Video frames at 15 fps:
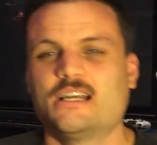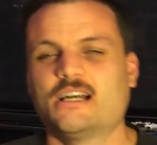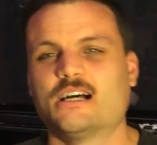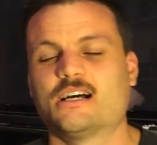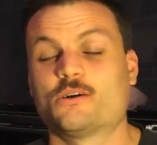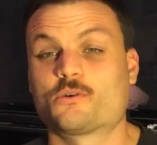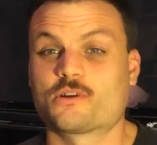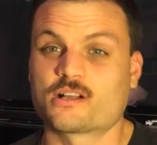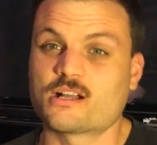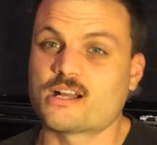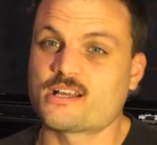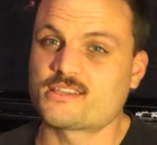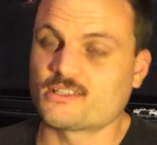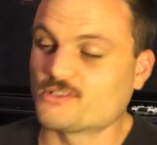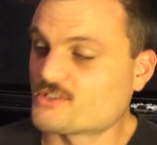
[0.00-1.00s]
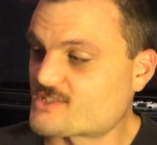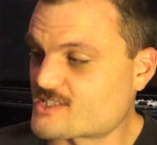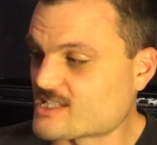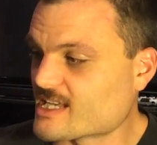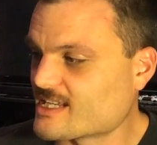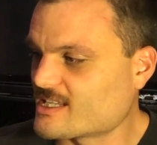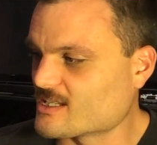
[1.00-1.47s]
Or a guy that looks
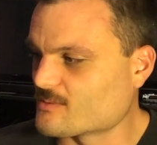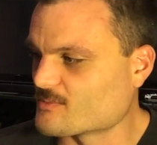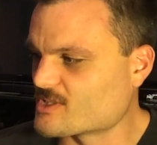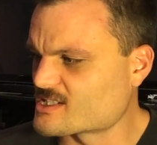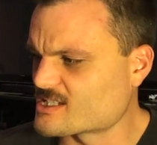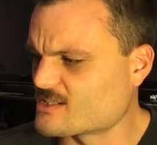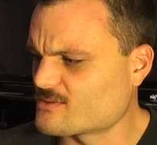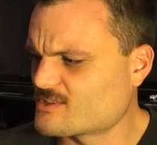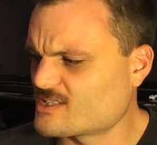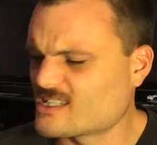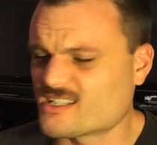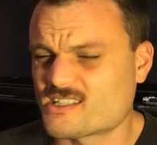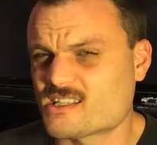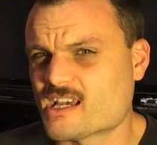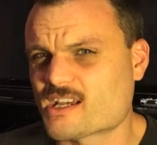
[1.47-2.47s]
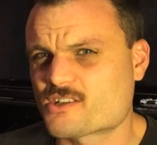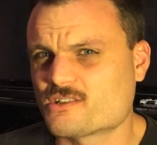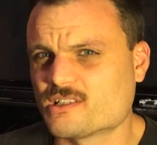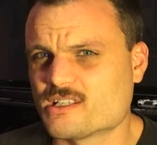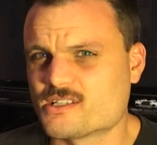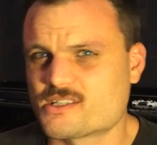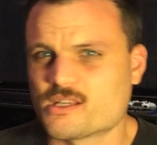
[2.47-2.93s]
like him, because I don't think it
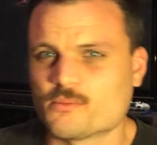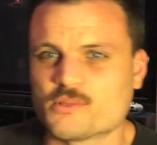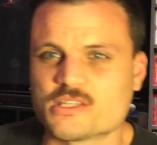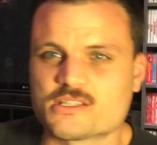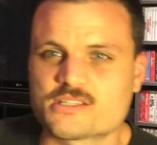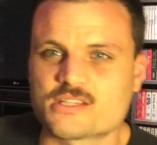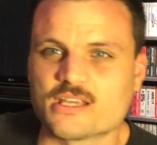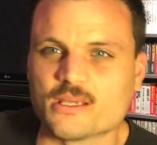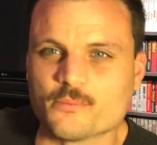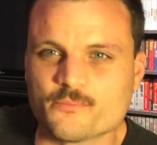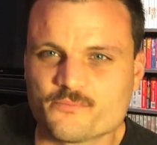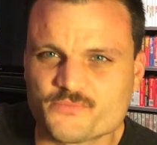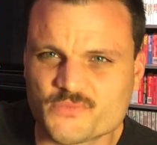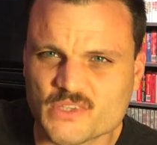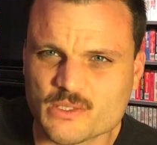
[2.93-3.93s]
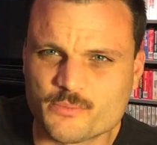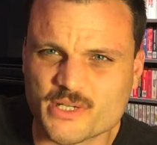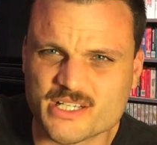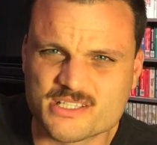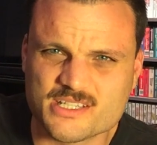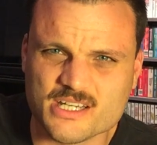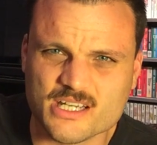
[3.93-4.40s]
actually is him in this game.
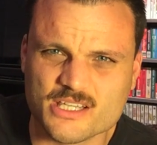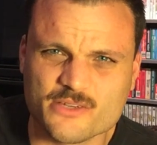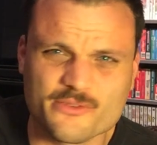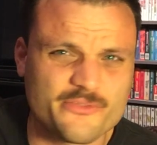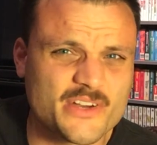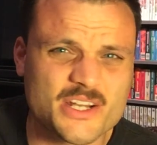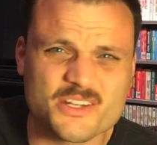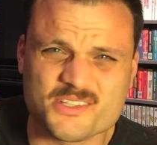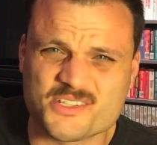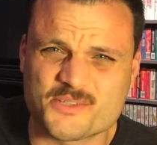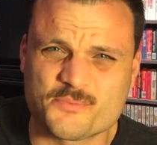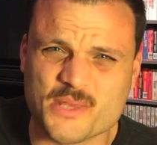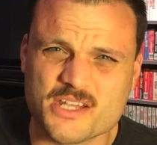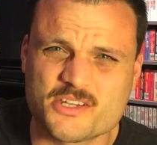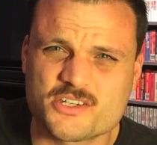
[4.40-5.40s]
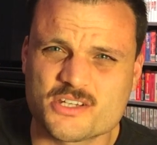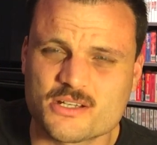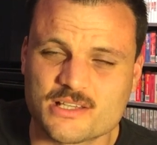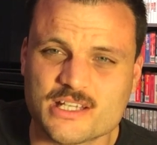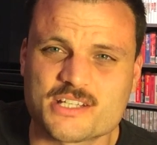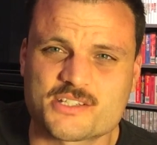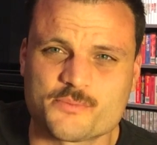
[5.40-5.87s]
But you fight on
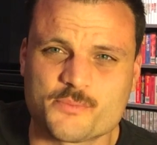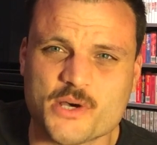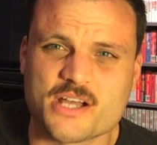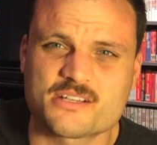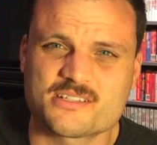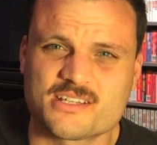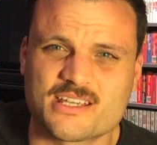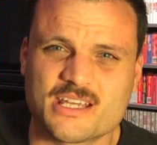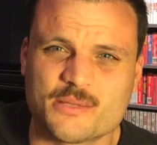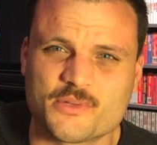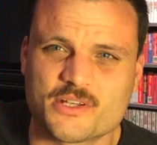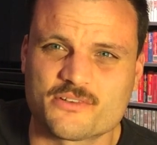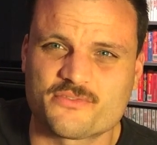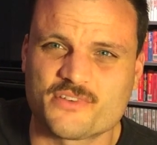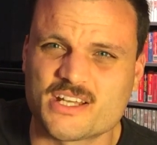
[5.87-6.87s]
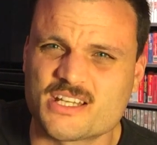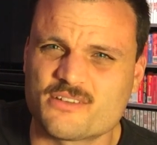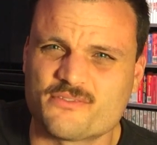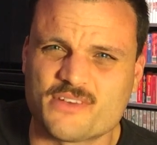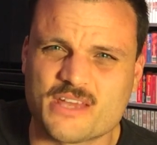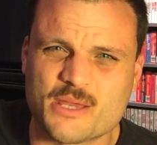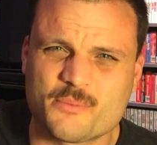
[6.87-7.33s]
spaceship. Like, it's a boxing game, but you're
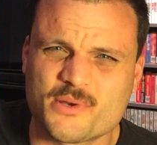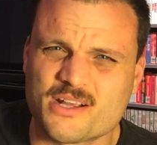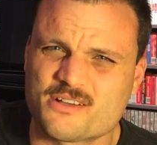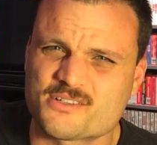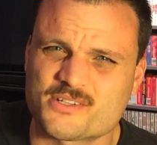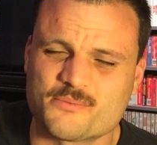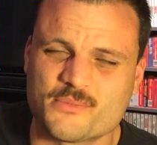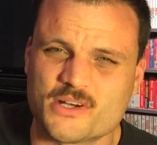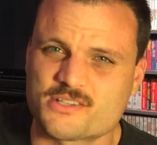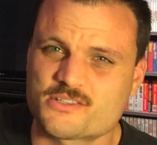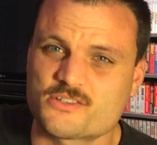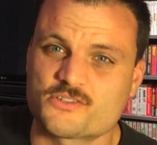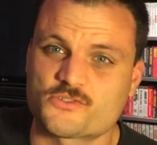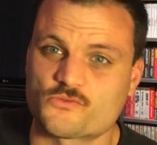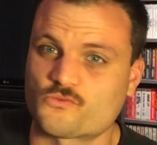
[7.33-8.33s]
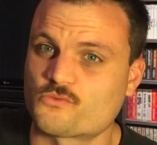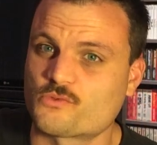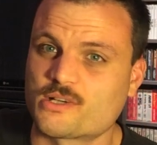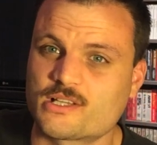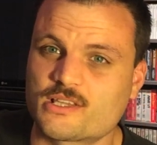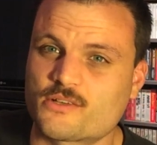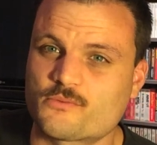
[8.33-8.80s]
fighting vampires and monsters.
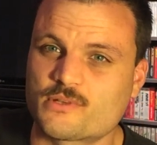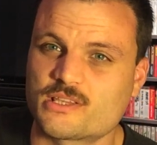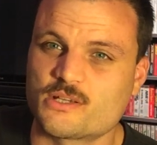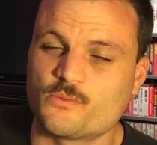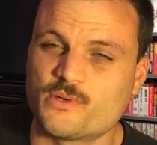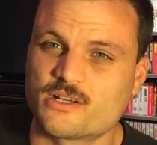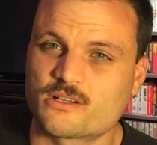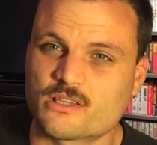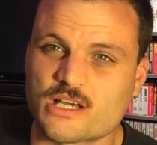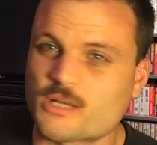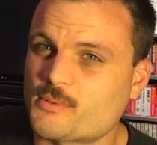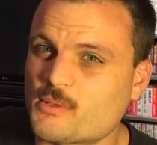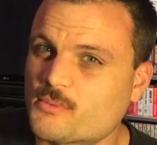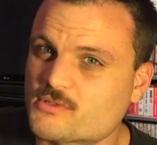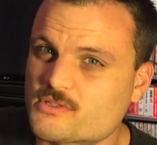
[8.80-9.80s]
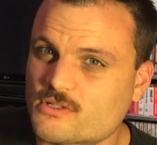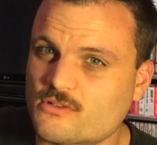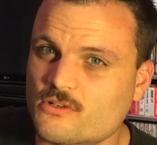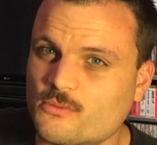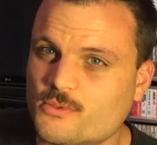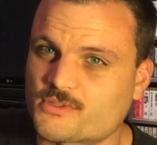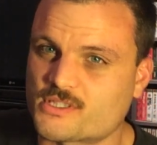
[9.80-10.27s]
Really, really weird. A lot of people don't
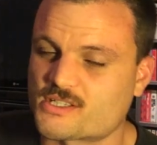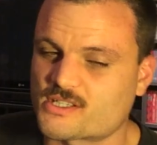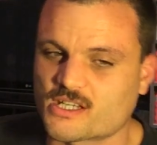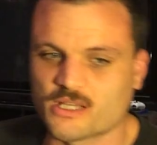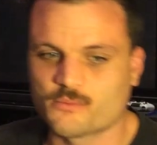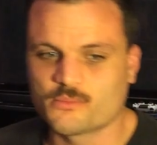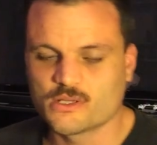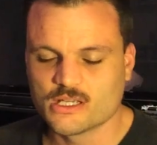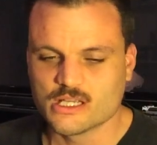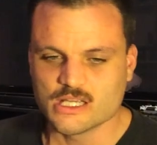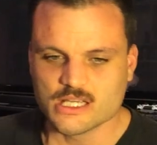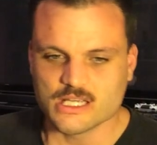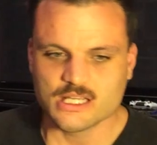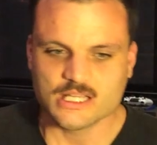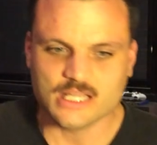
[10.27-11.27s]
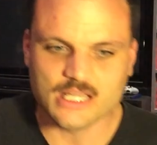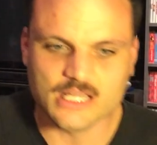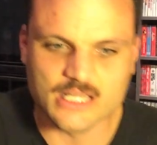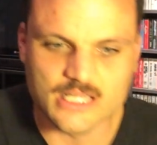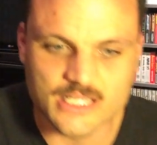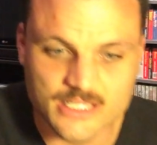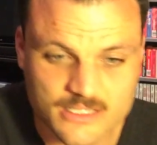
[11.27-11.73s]
know about this game.
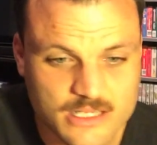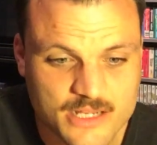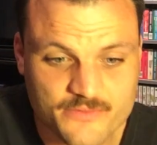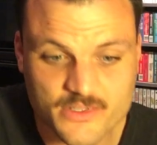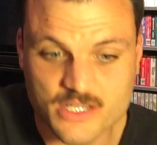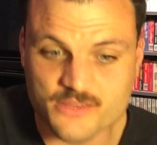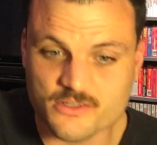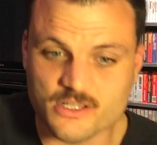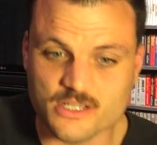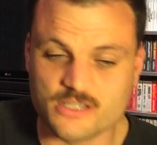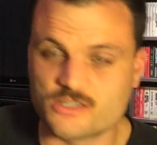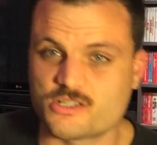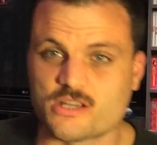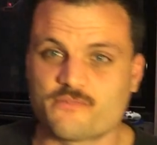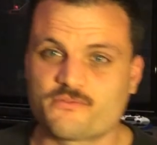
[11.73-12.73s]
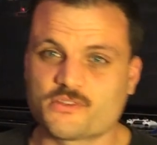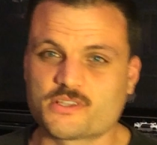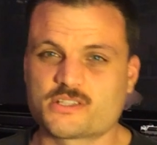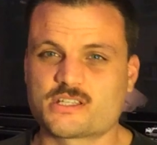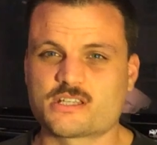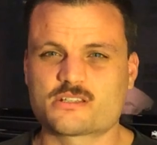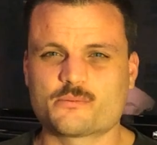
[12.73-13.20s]
Kind of another hidden gem for
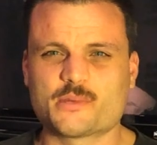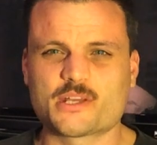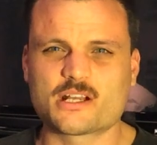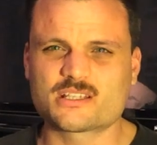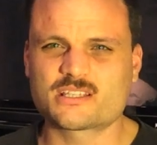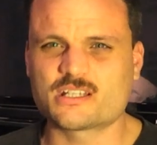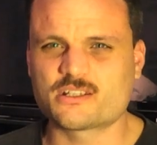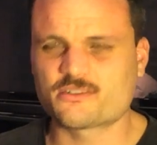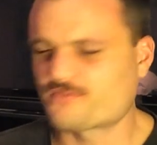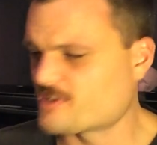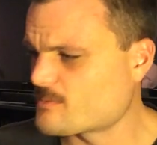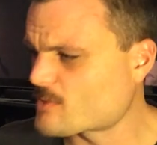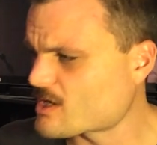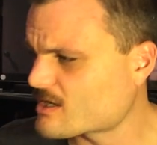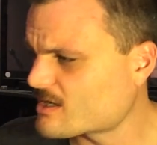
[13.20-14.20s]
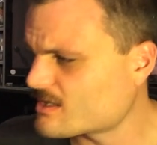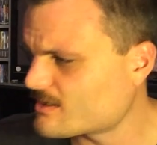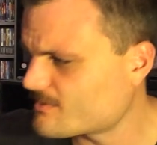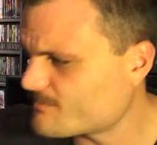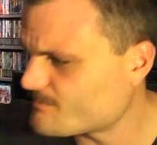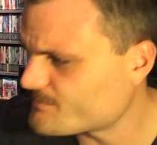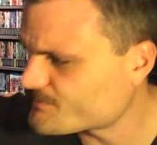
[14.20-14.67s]
the system. I got that at Flea Market.
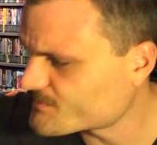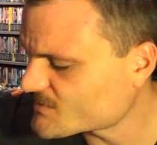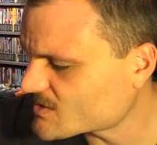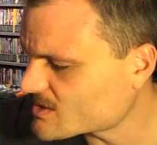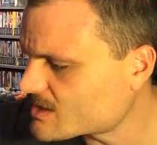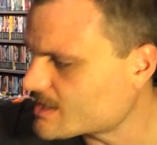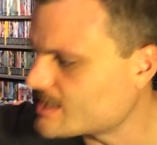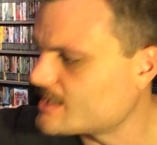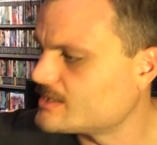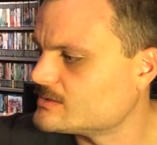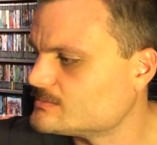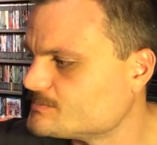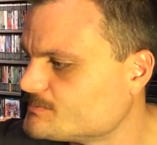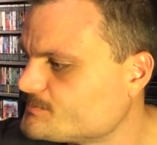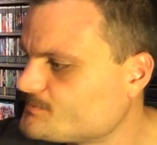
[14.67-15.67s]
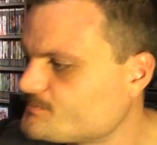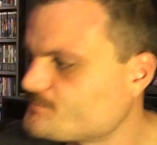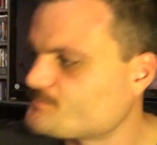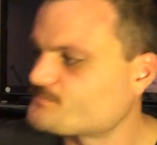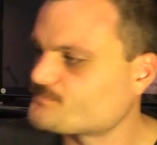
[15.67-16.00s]
I'm